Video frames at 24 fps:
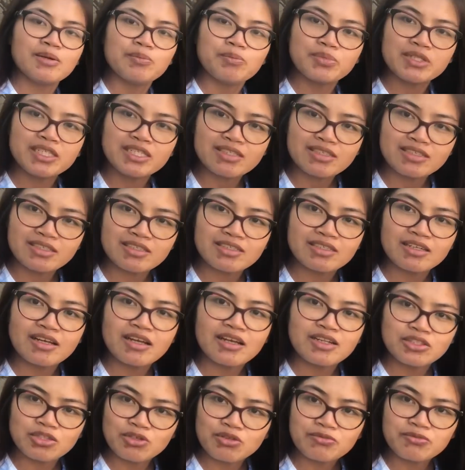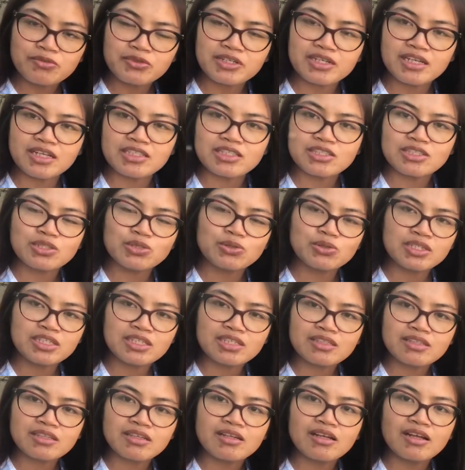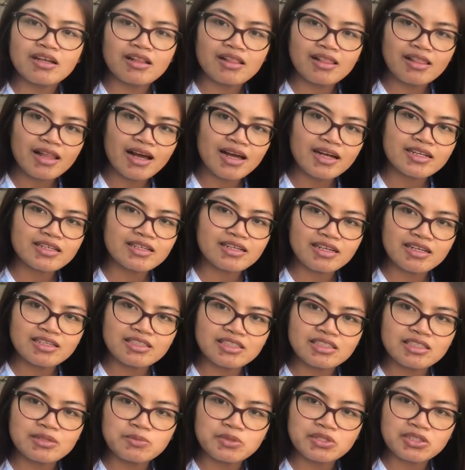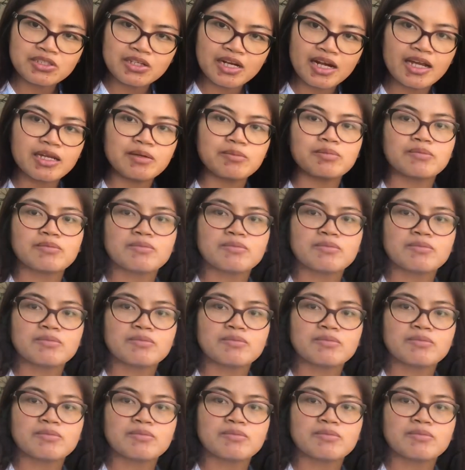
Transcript: Please don't forget to hit like and subscribe.